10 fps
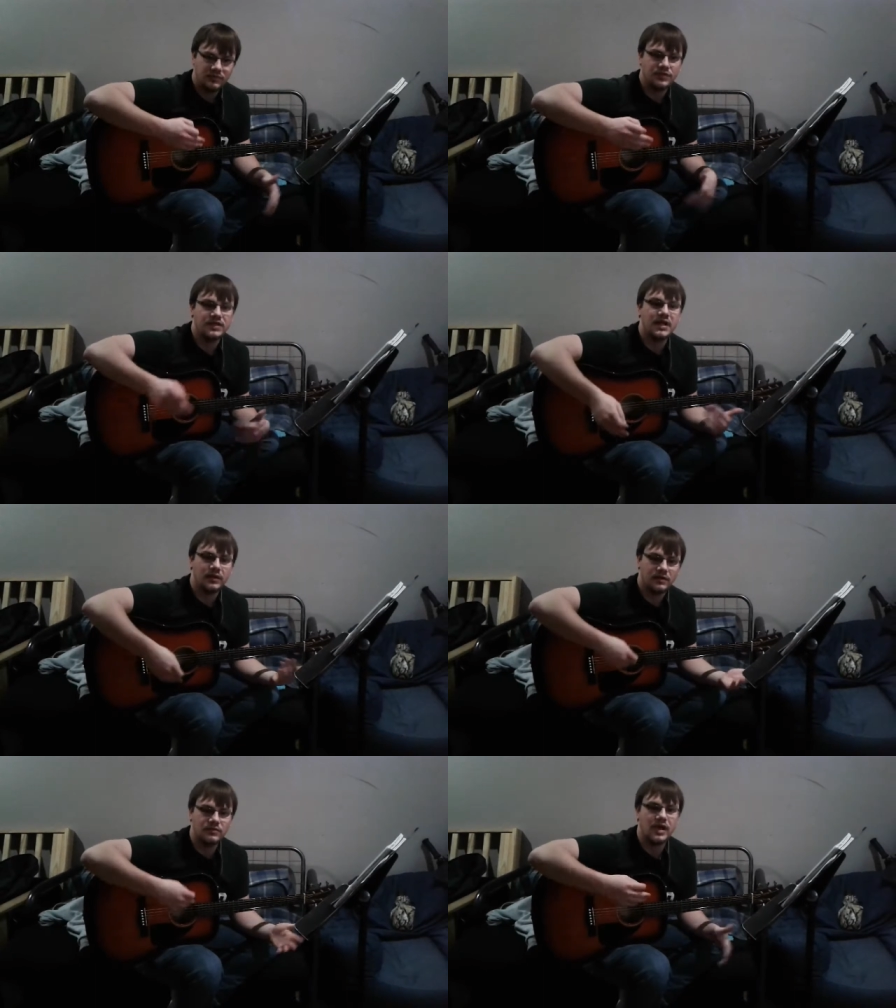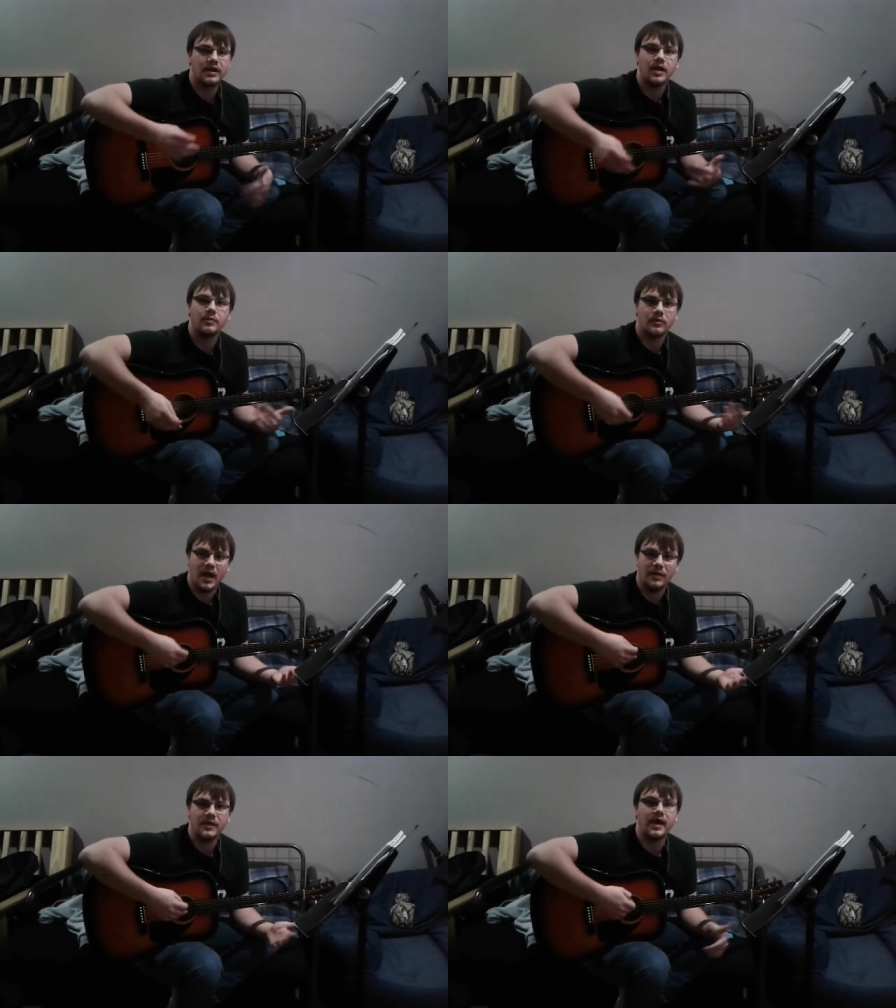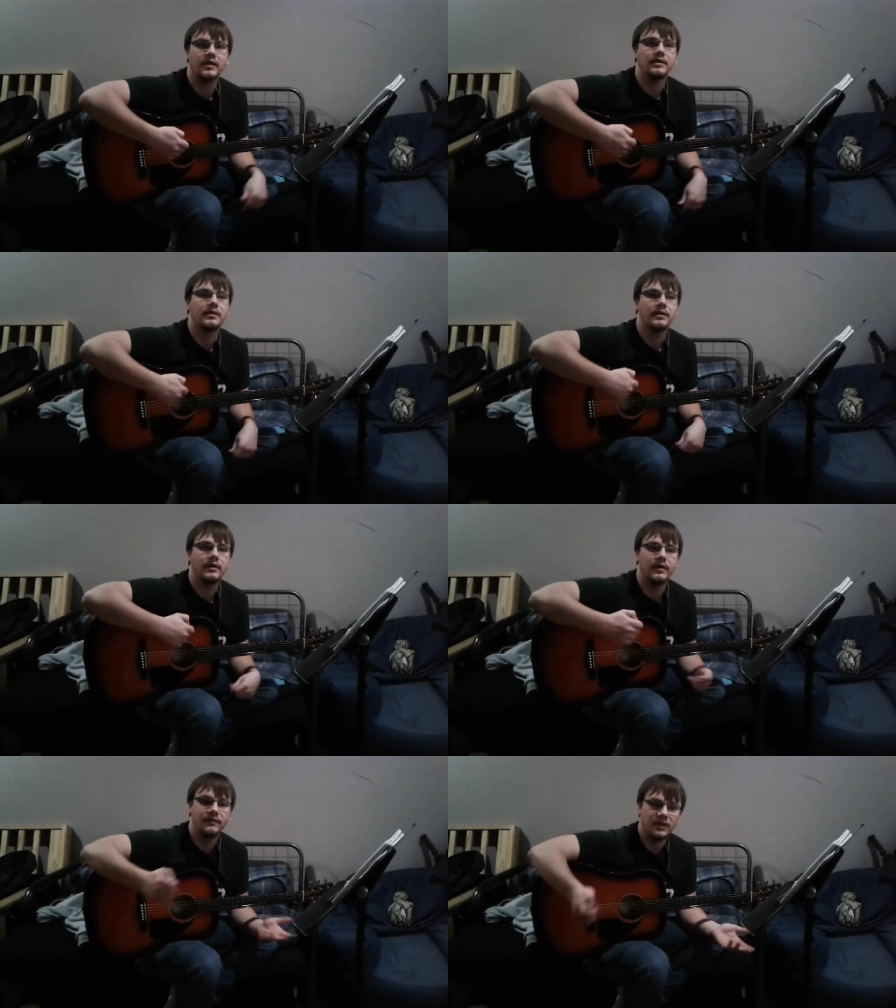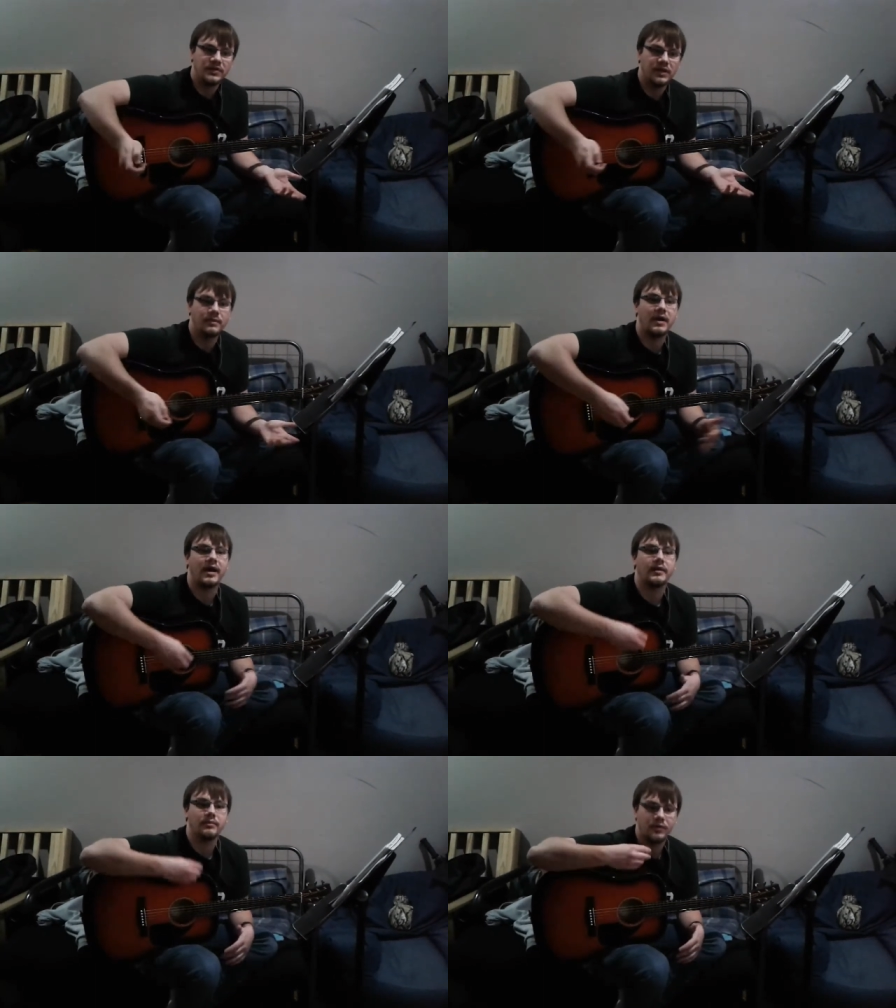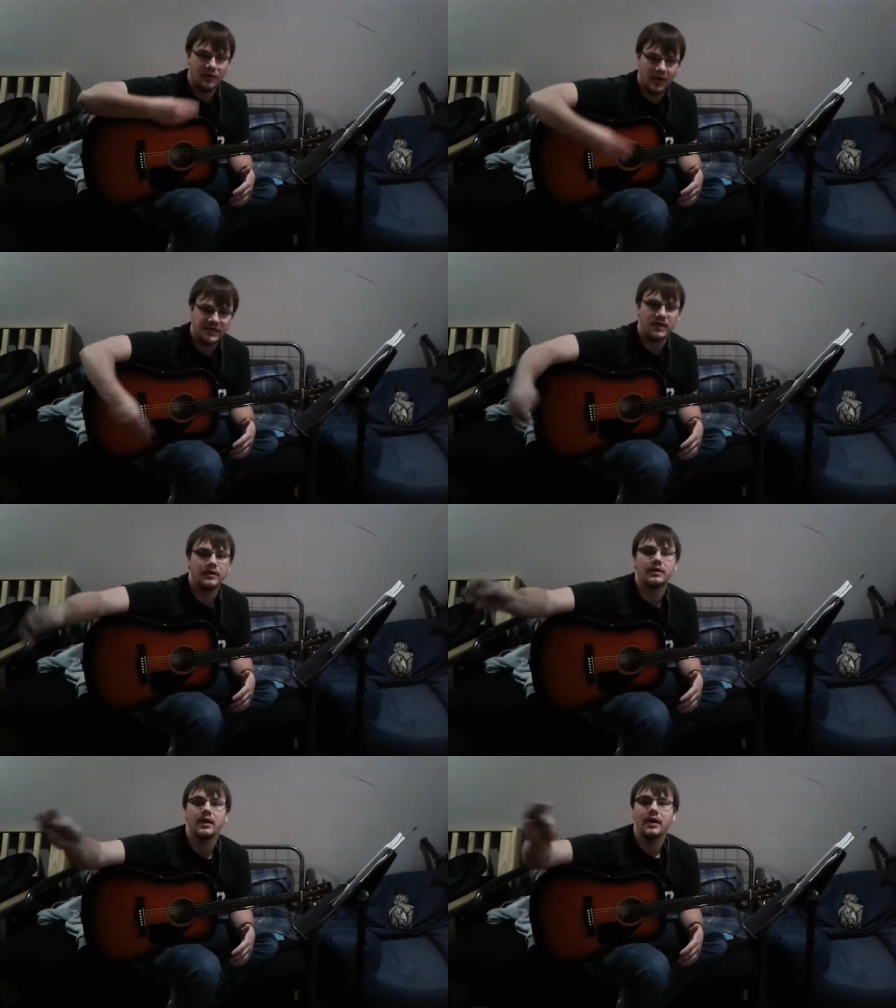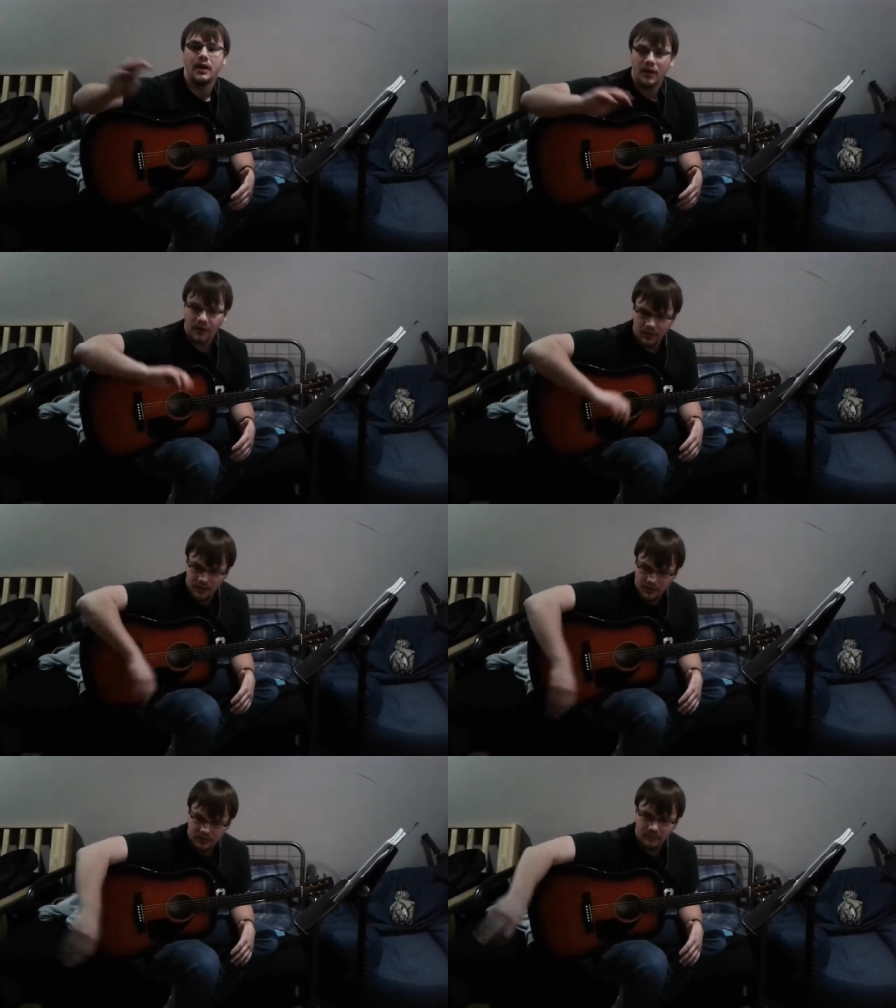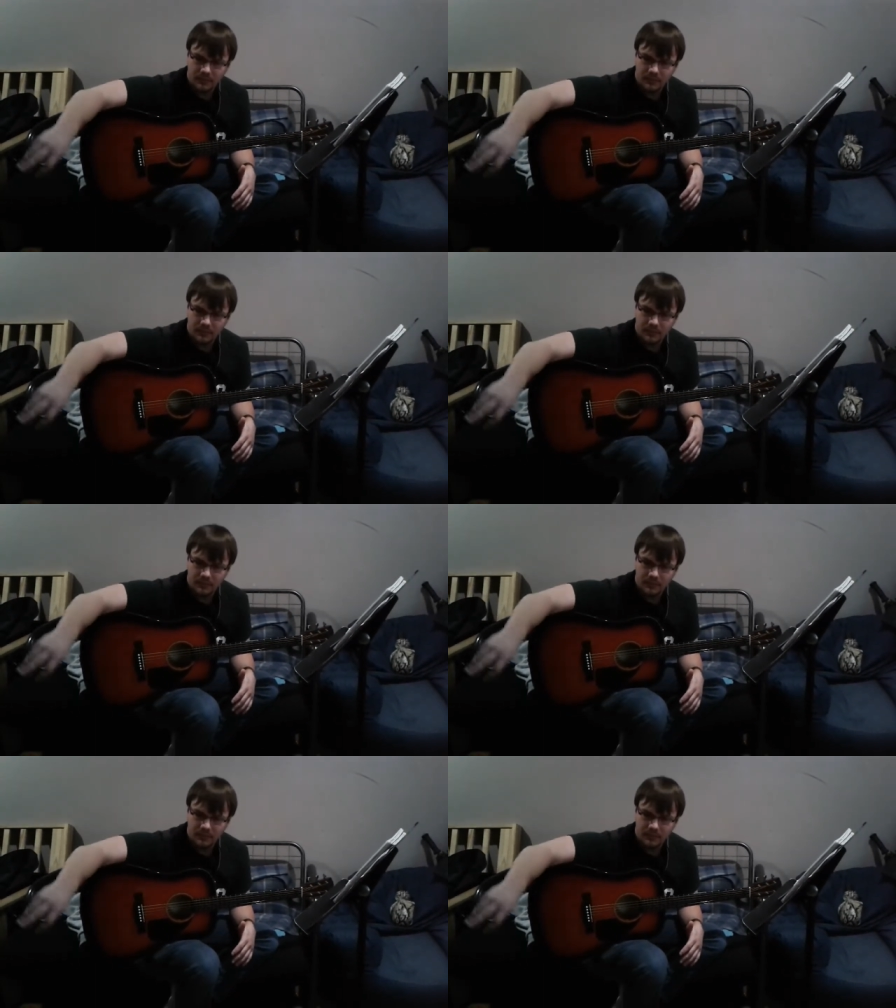she's going to try to come around that eventually by progressing her